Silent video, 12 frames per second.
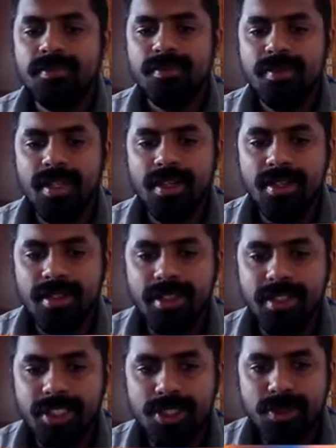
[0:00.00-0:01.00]
Yeah,
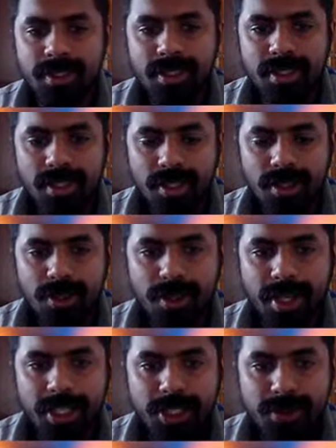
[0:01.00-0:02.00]
next one. Rook
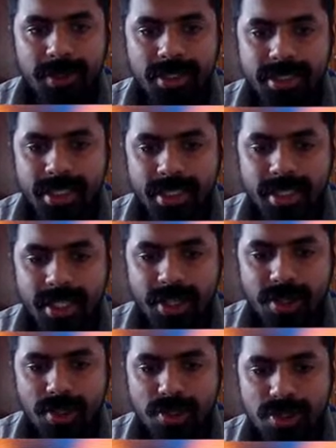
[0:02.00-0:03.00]
h1 check,
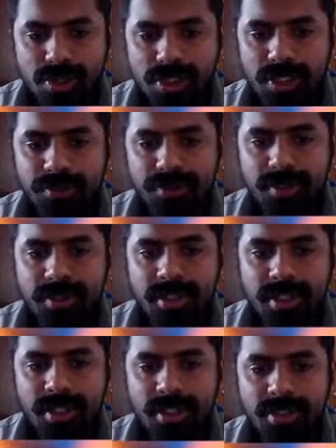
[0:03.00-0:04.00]
king goes to g4,
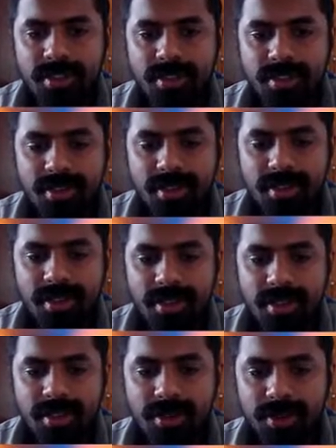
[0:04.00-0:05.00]
then
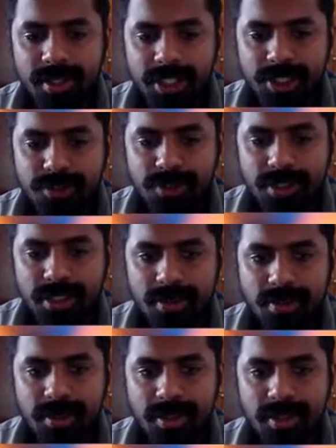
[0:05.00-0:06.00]
rook h4
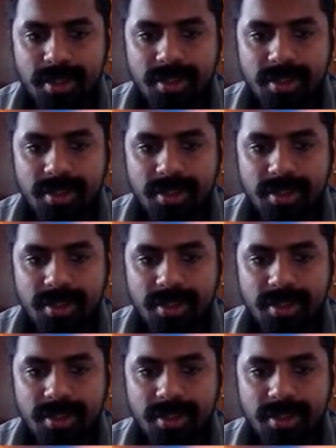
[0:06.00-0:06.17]
checkmate.